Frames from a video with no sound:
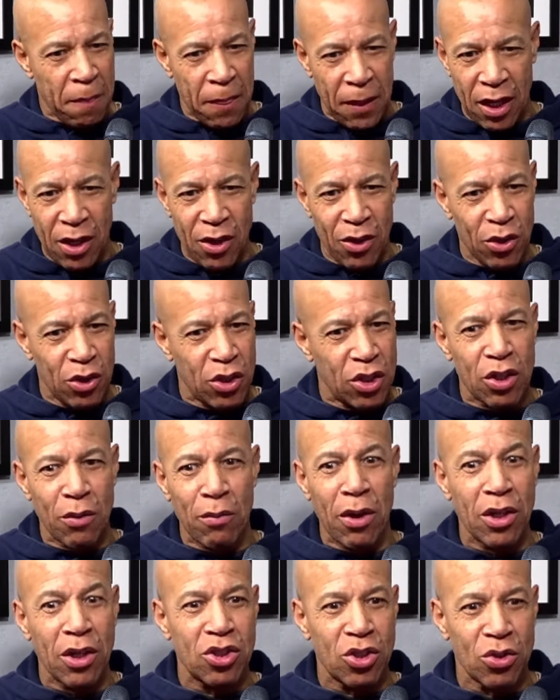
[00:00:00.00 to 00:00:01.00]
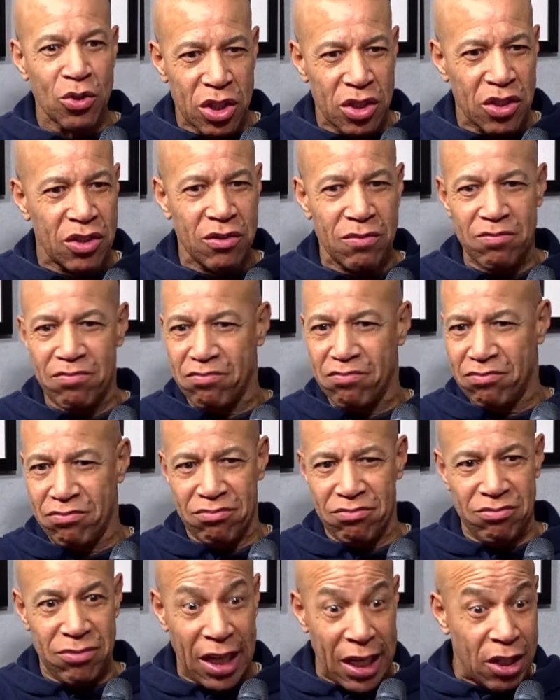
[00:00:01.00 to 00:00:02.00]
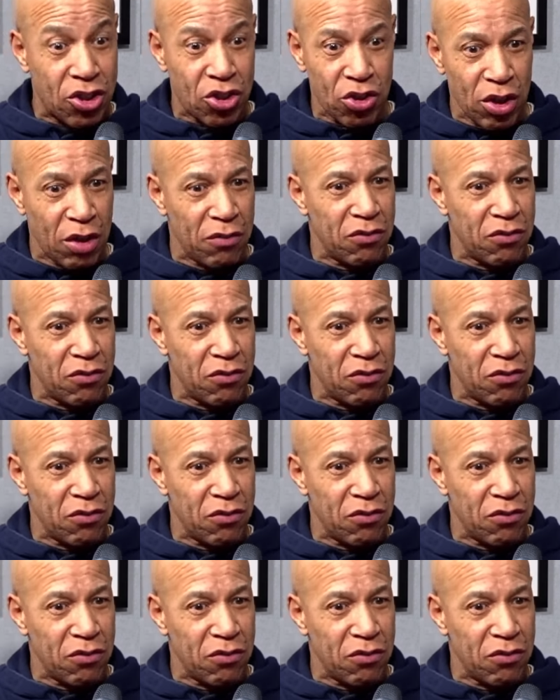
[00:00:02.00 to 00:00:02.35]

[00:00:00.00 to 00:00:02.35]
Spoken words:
you know, the tumultuous nature